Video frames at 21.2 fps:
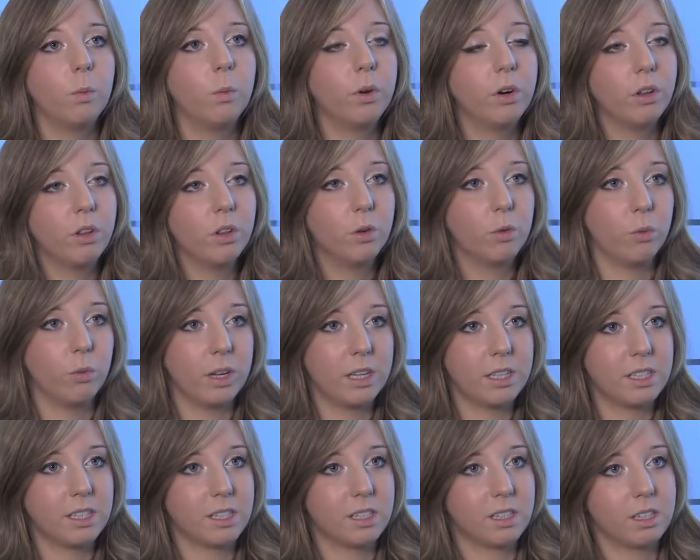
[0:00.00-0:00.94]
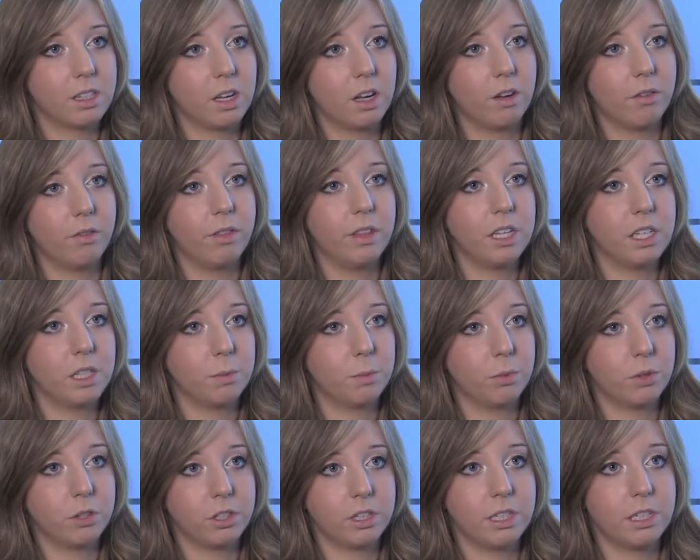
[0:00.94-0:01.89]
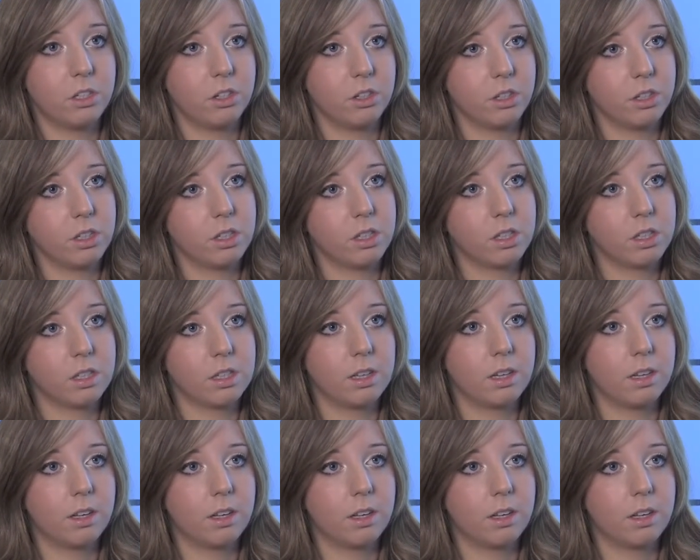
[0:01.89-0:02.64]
What are the risks of these procedures?